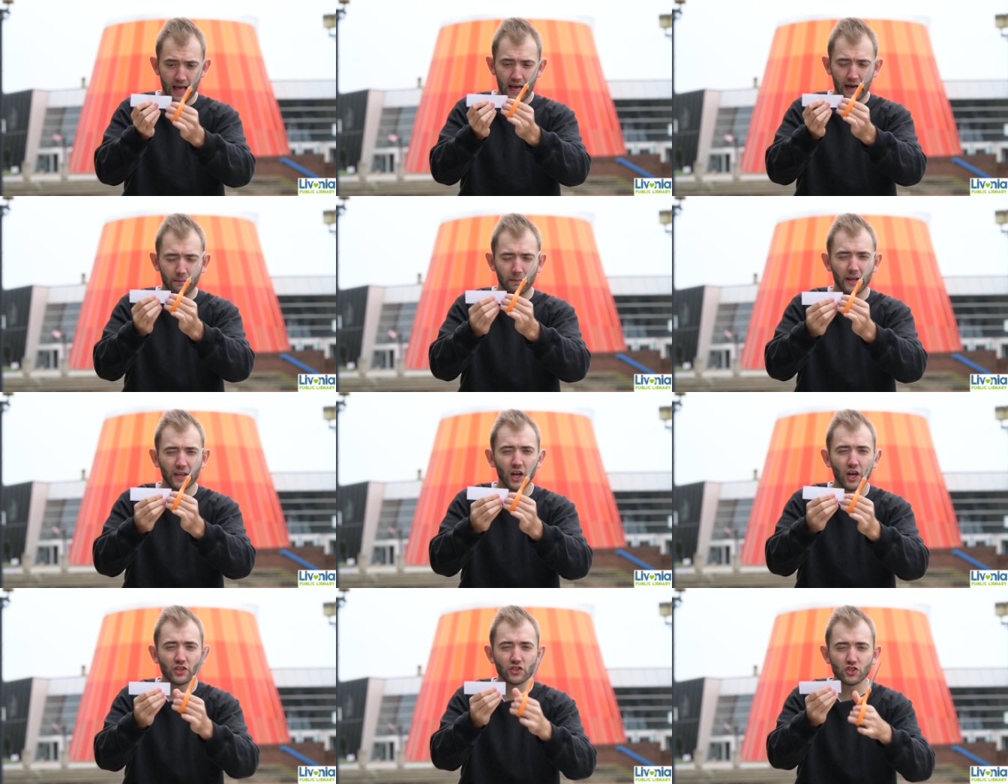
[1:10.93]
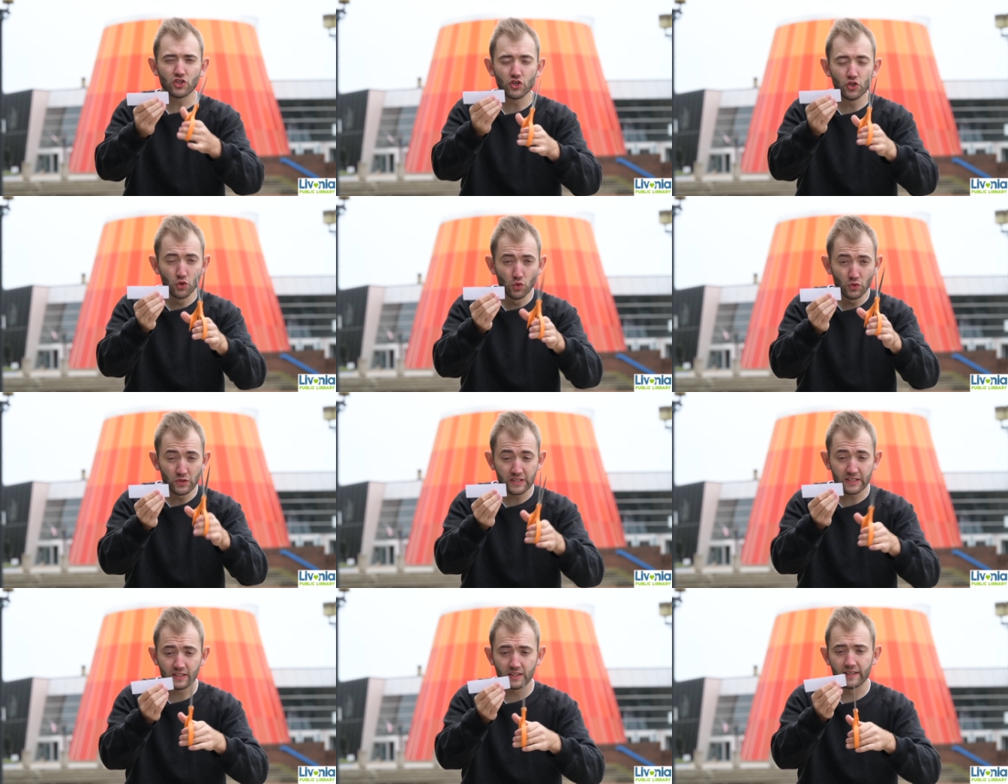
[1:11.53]
I'm gonna cut two
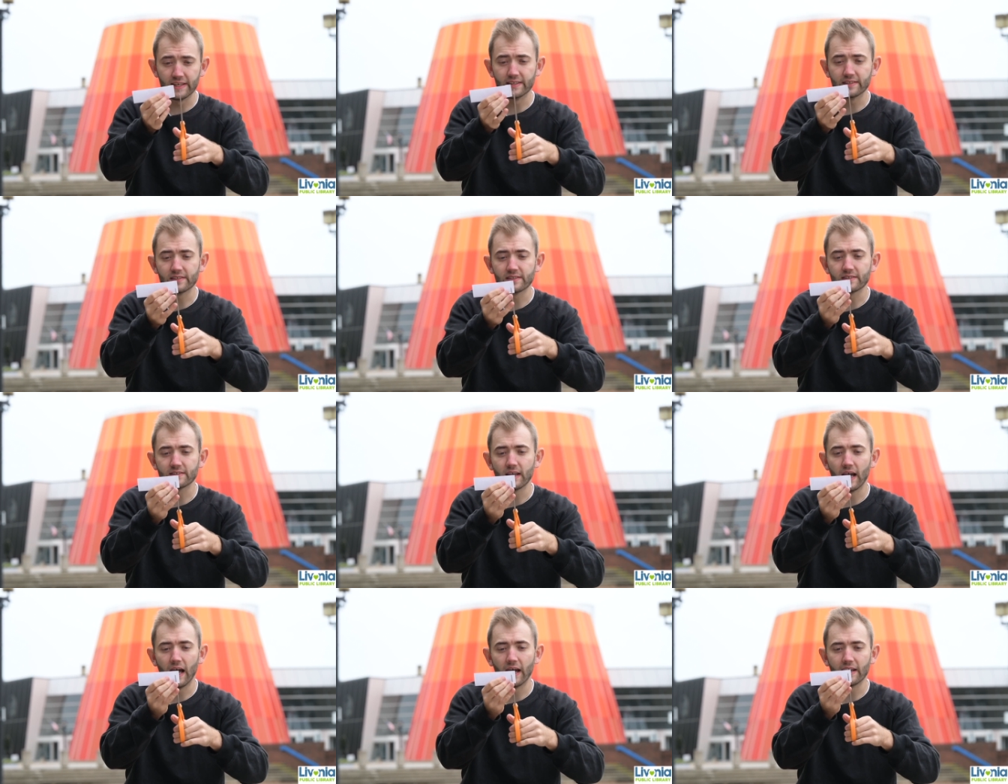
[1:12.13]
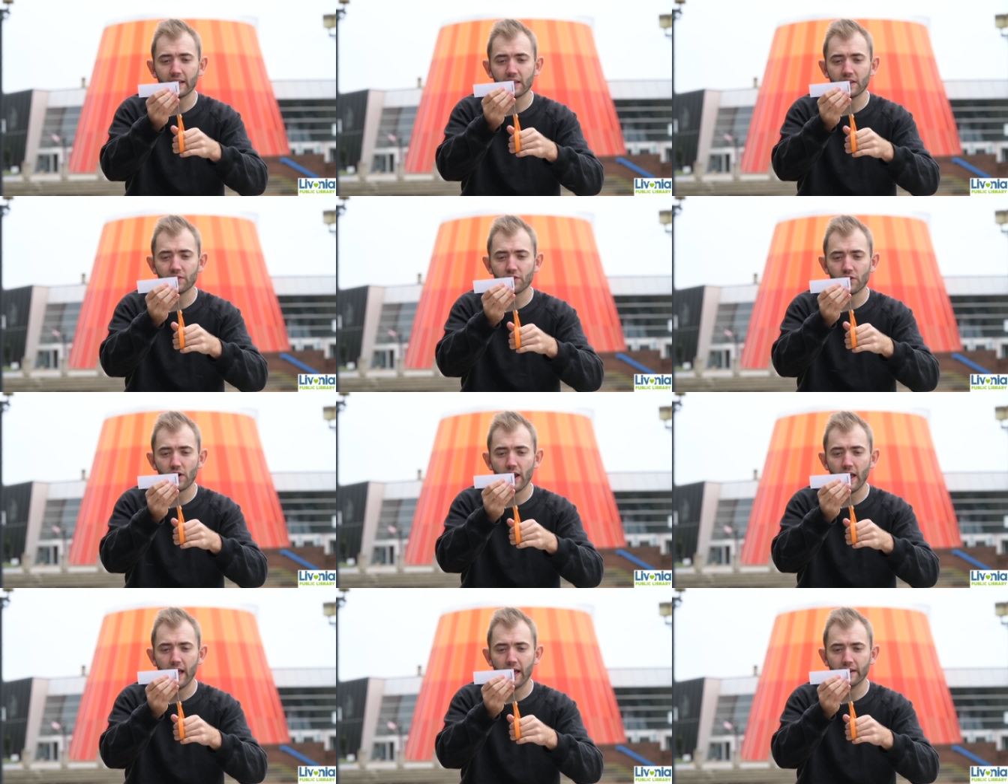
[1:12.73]
slits on
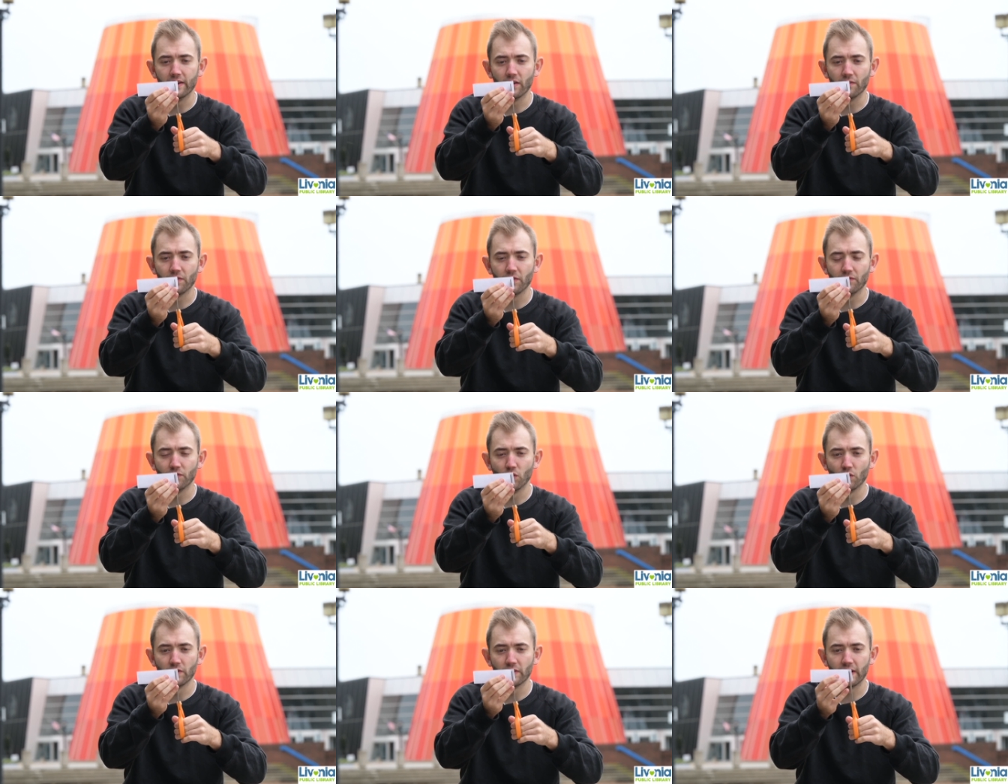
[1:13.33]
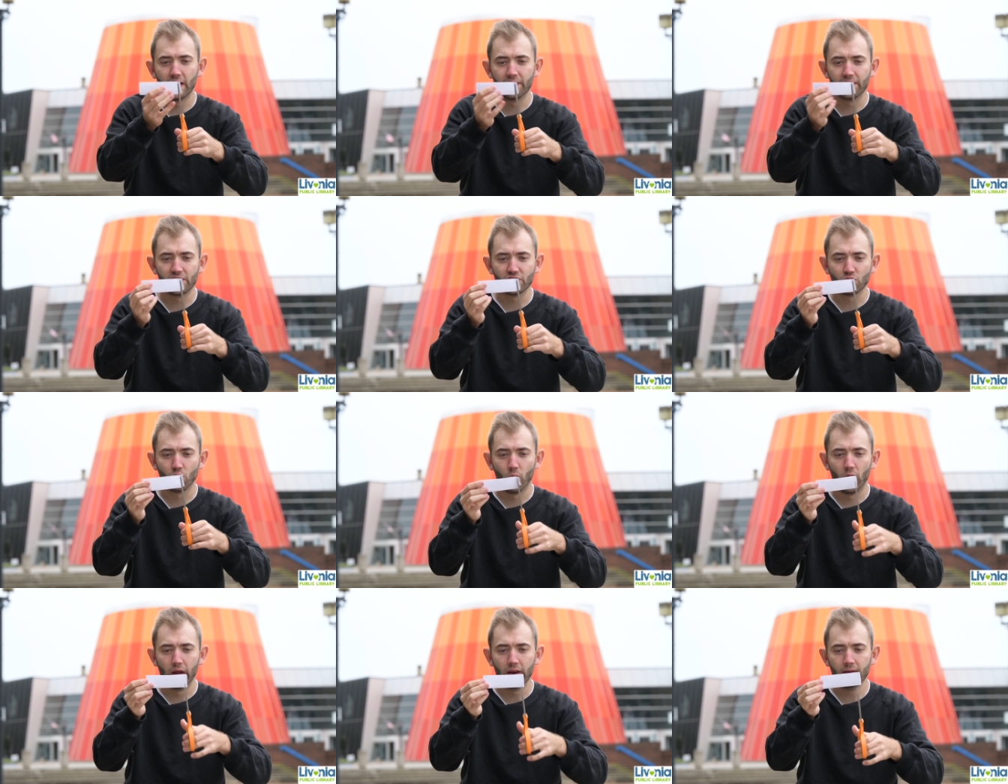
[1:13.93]
either end of the folded end. There's
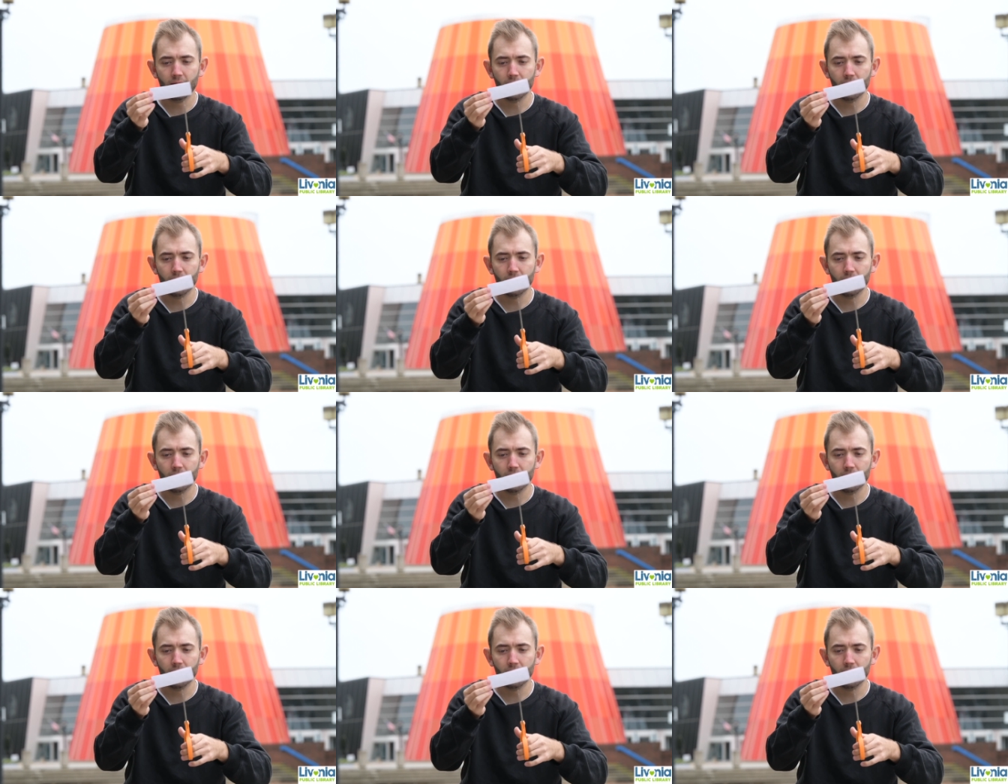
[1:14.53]
one